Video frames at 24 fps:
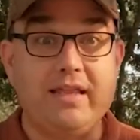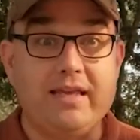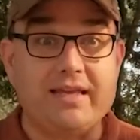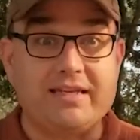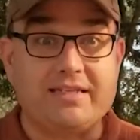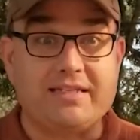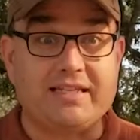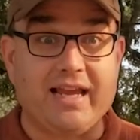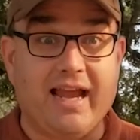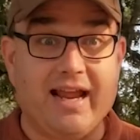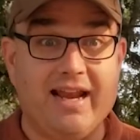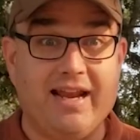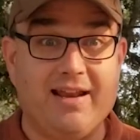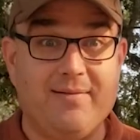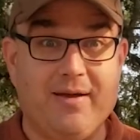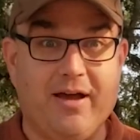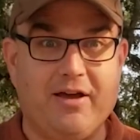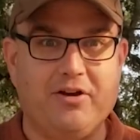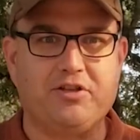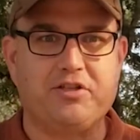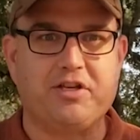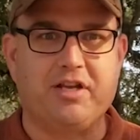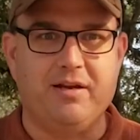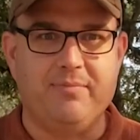excited
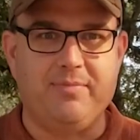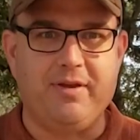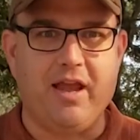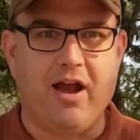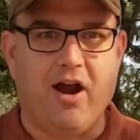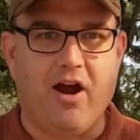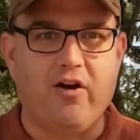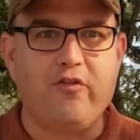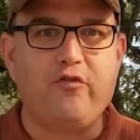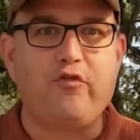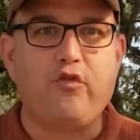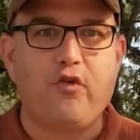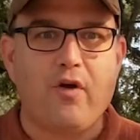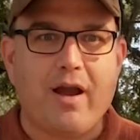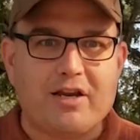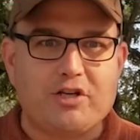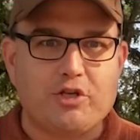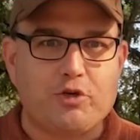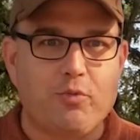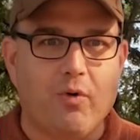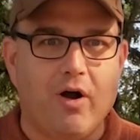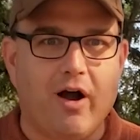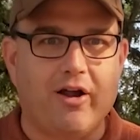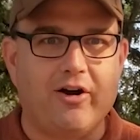about is going to be our
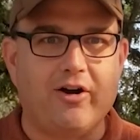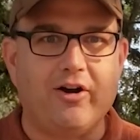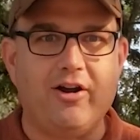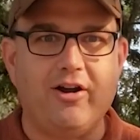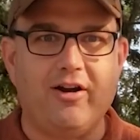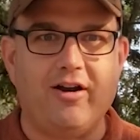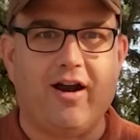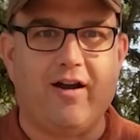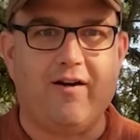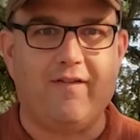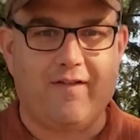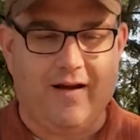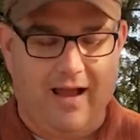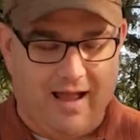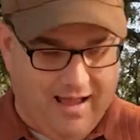fresh water, our